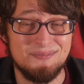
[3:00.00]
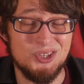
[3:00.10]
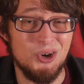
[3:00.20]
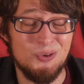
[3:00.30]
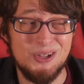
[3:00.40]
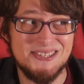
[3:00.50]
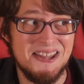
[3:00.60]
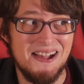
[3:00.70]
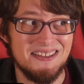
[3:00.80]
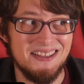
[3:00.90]
so it's
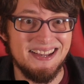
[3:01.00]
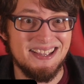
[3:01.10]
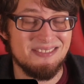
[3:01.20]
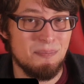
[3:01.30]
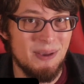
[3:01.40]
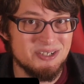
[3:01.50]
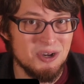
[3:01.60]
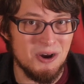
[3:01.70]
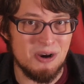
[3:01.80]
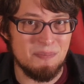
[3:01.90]
not like the
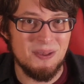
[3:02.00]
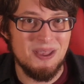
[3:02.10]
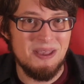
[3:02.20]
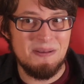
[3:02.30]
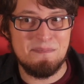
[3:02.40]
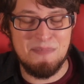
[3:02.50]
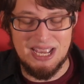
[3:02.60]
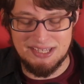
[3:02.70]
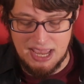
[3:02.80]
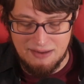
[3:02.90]
pentaharp
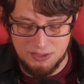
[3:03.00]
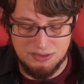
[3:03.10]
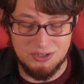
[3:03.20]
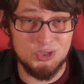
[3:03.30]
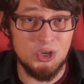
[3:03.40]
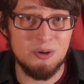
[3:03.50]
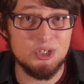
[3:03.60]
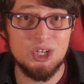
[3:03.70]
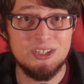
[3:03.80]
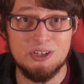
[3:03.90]
makes everything so
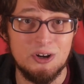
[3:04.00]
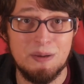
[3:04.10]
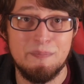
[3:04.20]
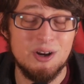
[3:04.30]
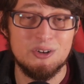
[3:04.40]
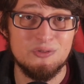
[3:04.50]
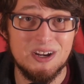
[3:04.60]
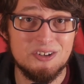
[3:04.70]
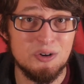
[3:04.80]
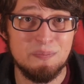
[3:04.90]
much easier compared to
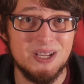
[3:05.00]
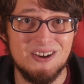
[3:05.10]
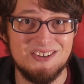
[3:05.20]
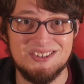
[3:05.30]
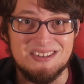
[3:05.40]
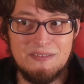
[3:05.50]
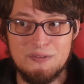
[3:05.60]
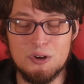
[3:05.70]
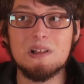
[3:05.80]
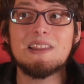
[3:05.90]
Richter because if
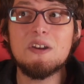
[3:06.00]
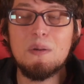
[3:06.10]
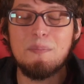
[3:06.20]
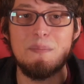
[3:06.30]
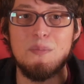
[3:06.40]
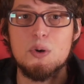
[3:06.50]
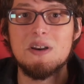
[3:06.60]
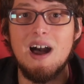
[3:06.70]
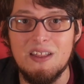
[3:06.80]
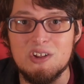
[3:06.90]
you're a little bit more
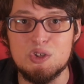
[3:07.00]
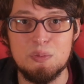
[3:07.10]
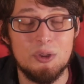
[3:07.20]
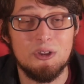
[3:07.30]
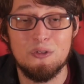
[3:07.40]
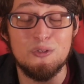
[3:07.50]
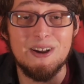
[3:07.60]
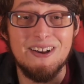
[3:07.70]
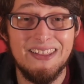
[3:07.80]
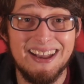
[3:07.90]
knowledgeable, you'll
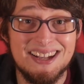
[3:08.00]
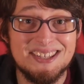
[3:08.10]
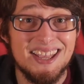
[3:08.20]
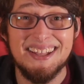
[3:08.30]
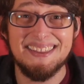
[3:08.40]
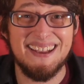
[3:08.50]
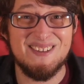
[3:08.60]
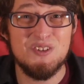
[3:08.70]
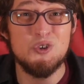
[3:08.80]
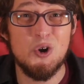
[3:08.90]
realize that
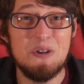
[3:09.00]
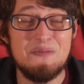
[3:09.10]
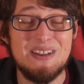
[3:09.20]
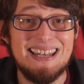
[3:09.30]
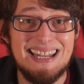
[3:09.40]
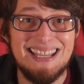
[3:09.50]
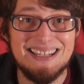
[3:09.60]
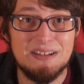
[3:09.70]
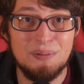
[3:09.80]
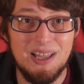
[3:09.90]
you don't even
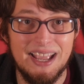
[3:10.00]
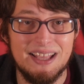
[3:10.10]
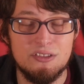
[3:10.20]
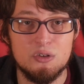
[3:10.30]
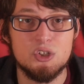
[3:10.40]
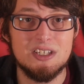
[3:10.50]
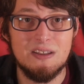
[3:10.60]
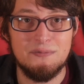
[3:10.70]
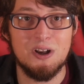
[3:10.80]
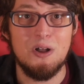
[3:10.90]
need to play those
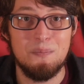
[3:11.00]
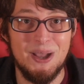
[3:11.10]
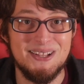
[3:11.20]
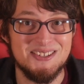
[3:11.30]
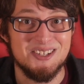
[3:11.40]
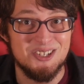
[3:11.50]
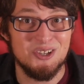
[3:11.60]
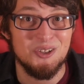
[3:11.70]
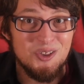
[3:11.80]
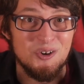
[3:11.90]
difficult bends
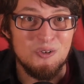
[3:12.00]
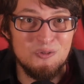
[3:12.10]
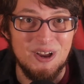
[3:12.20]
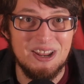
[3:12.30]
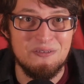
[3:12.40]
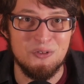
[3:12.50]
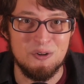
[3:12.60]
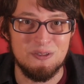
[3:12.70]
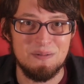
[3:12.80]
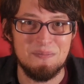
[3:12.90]
until you're ready
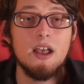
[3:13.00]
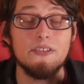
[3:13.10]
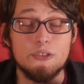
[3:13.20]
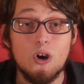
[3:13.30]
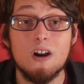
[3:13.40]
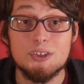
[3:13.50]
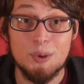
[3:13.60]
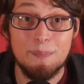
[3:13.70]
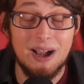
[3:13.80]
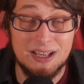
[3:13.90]
for them. There are
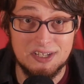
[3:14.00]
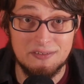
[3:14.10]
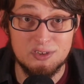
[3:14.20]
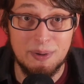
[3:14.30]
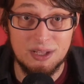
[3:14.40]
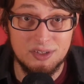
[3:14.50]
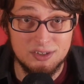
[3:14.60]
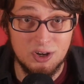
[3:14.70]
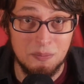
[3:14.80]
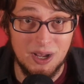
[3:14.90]
some positives about
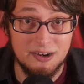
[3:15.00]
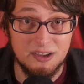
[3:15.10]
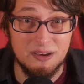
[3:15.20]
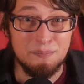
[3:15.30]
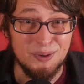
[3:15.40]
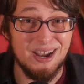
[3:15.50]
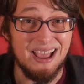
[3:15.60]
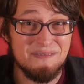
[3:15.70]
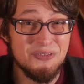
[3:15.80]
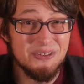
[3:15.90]
this harmonica, but
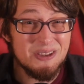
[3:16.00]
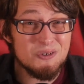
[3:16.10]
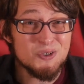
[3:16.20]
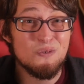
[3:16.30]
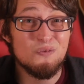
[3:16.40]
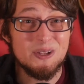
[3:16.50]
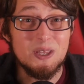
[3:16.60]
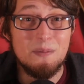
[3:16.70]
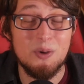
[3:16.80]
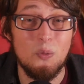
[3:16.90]
I think you should
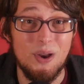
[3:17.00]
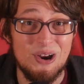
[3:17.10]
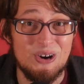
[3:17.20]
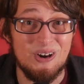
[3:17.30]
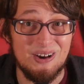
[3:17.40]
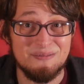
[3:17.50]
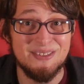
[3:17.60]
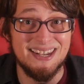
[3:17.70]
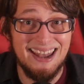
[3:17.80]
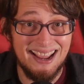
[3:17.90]
really be aware of
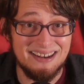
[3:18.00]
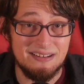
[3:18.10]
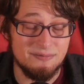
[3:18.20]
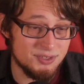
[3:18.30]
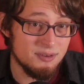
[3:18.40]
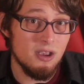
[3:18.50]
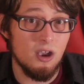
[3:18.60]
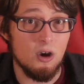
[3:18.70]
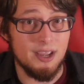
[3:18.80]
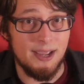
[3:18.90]
the negatives.
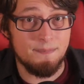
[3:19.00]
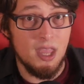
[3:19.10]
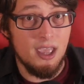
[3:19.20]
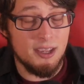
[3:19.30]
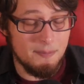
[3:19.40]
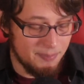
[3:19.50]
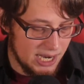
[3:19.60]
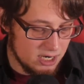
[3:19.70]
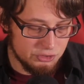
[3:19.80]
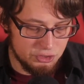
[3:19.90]
Okay,
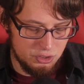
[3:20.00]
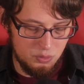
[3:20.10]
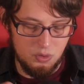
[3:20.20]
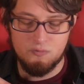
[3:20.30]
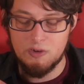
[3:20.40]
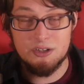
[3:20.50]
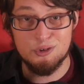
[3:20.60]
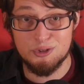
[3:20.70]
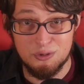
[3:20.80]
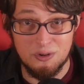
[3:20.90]
compared to
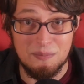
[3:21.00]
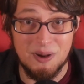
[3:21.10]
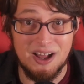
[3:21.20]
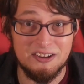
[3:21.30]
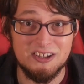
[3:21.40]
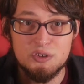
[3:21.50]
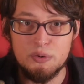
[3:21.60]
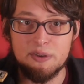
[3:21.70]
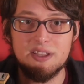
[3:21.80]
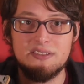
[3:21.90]
Richter tune harmonicas where
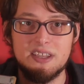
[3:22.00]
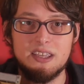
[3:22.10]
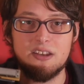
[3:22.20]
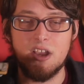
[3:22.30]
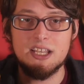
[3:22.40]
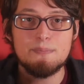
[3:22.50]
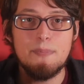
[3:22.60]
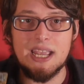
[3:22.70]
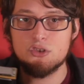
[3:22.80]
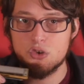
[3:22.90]
you get the nice
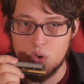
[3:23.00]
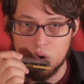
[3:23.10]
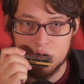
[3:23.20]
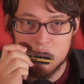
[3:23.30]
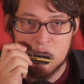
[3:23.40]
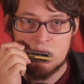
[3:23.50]
major chords